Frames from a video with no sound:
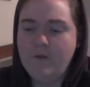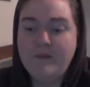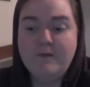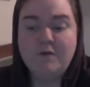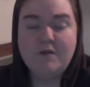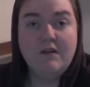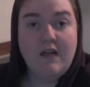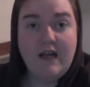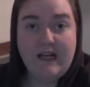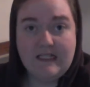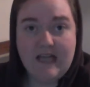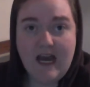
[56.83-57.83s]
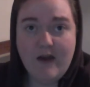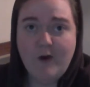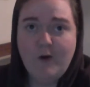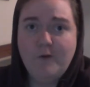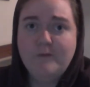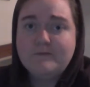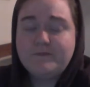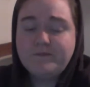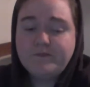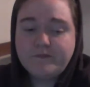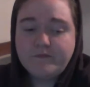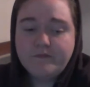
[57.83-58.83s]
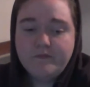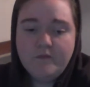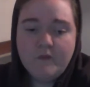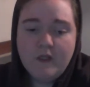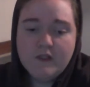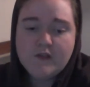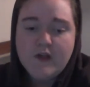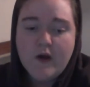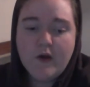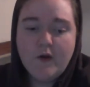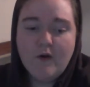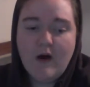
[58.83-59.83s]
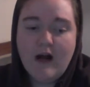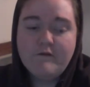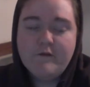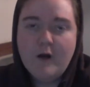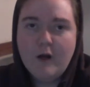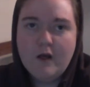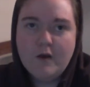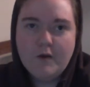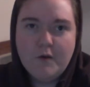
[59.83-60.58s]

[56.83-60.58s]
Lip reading: but I'm also learning tarot. So I follow